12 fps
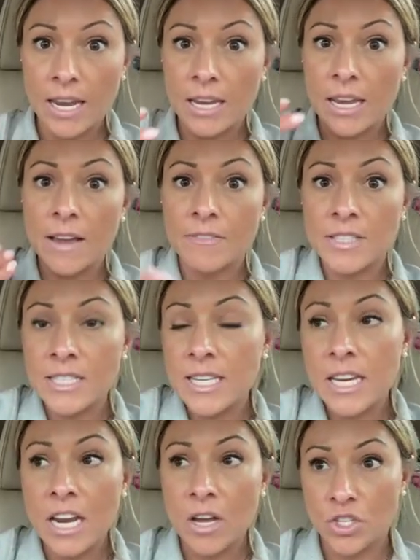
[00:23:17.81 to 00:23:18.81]
And I've
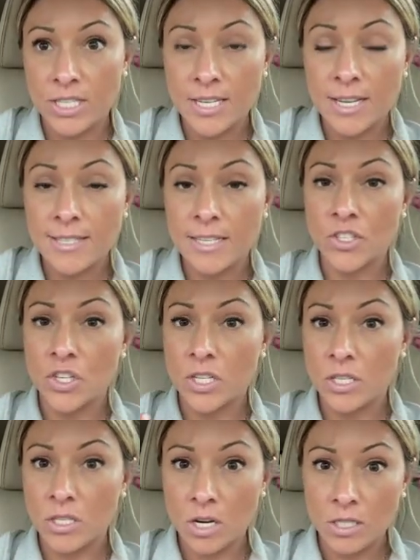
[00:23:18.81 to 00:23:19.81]
seen how she does it.
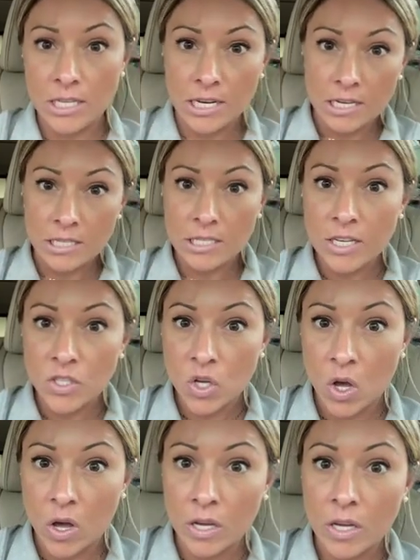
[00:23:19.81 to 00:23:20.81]
She starts it in
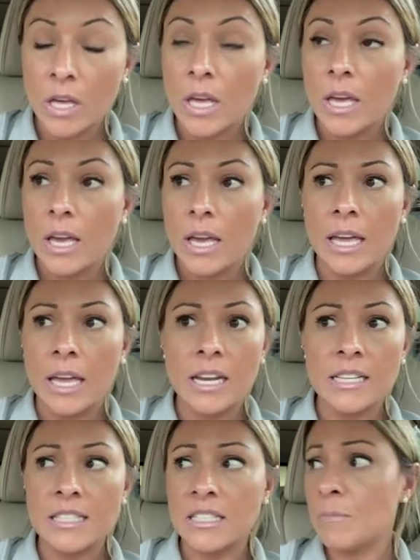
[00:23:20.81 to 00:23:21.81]
TikTok,
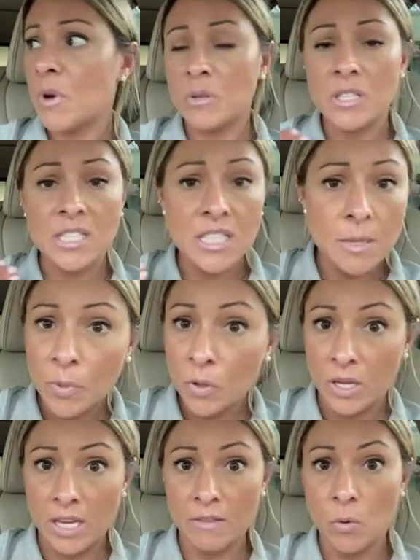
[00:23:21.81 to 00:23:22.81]
and it's the most
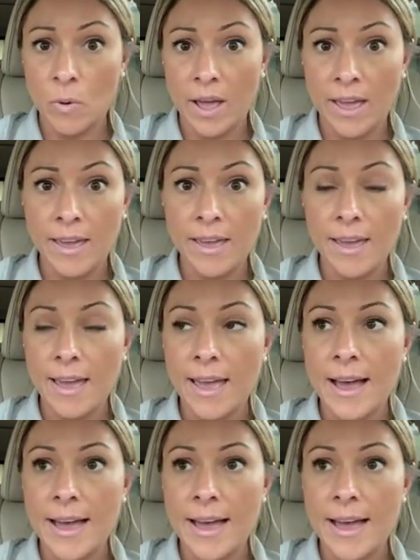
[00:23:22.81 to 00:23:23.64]
simple giveaway.